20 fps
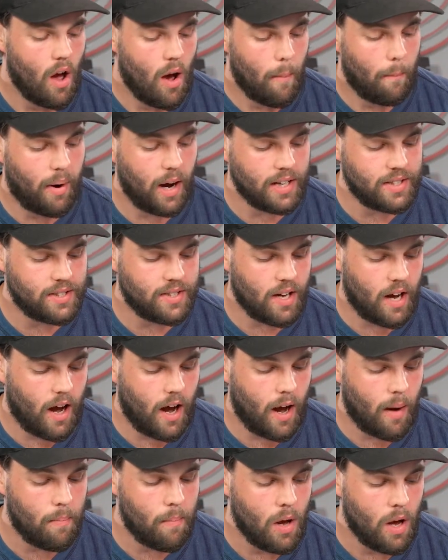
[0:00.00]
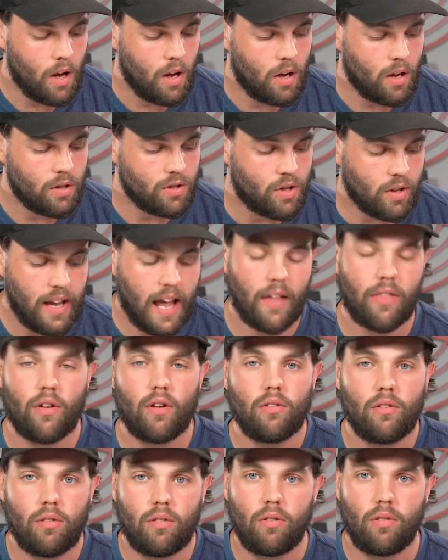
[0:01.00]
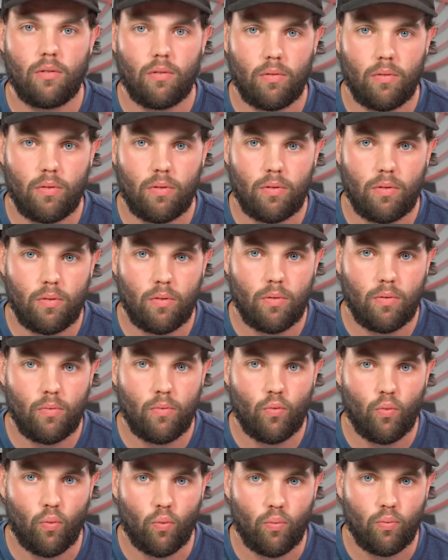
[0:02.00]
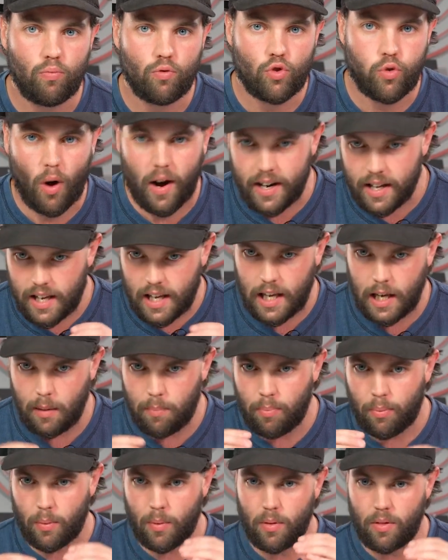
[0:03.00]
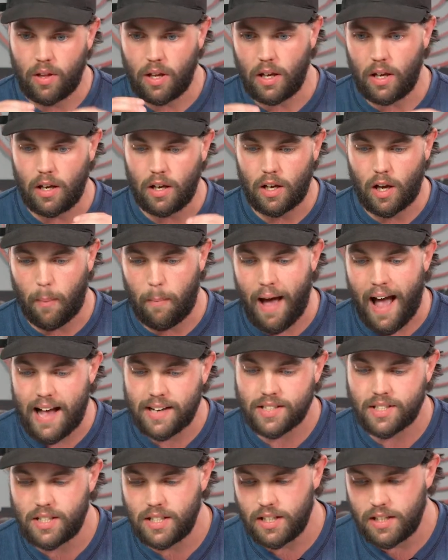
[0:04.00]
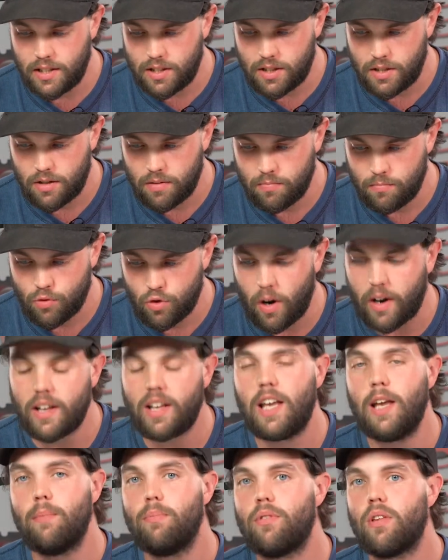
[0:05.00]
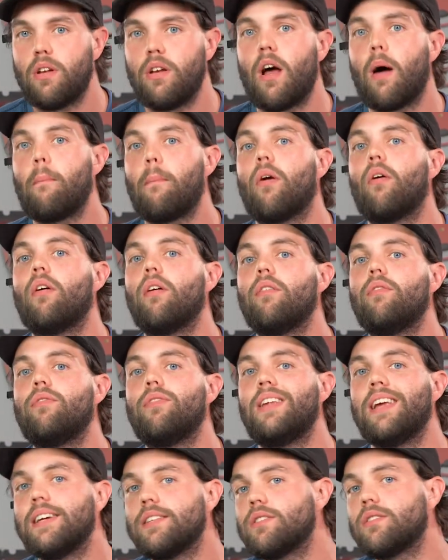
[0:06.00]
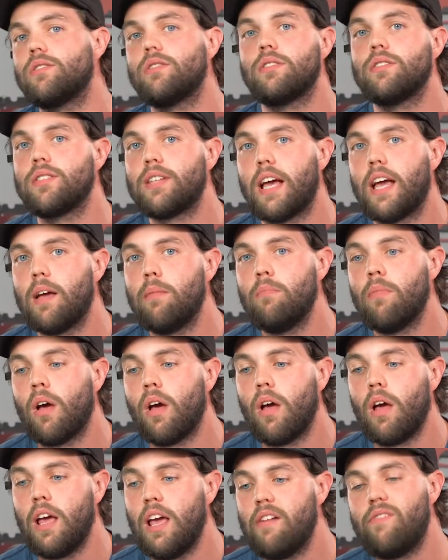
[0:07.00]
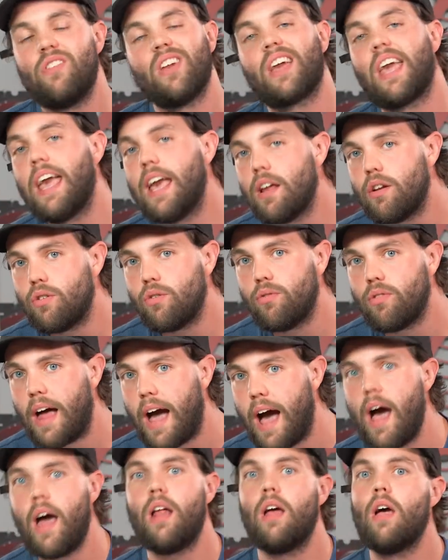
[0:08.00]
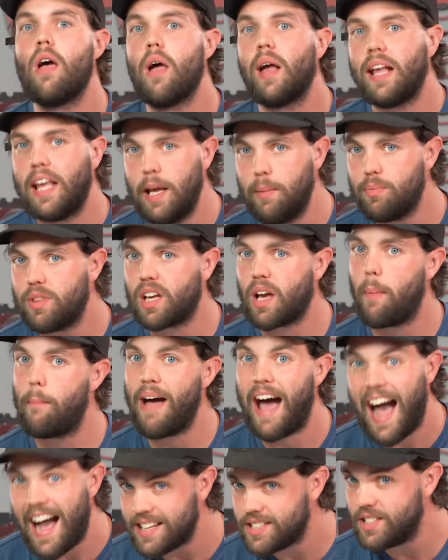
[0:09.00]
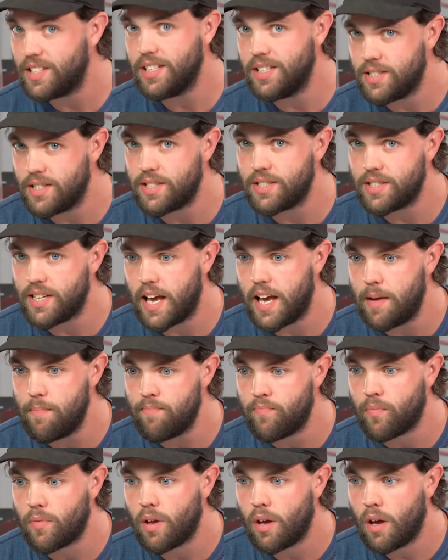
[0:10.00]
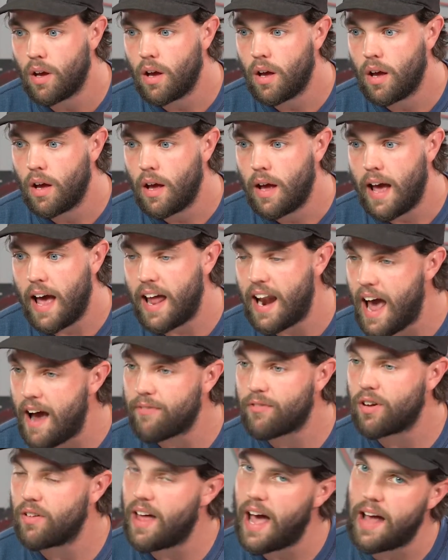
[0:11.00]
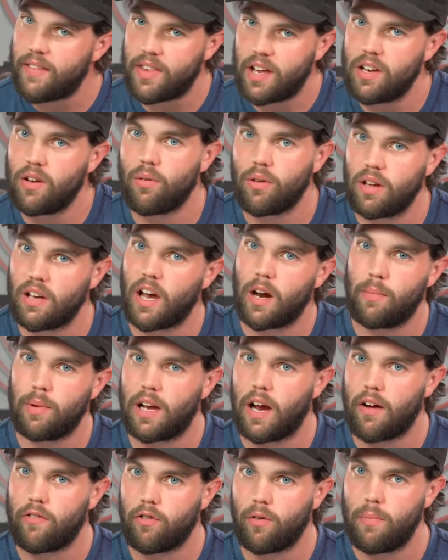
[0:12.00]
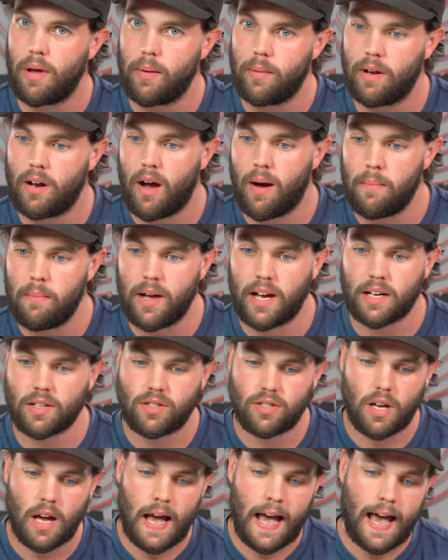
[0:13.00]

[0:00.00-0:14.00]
But, so yeah, try to keep the capacities, try to keep the number of disks the same. If you can't do that, keep the capacities the same. And after that, then you really got to be careful, maybe not mix.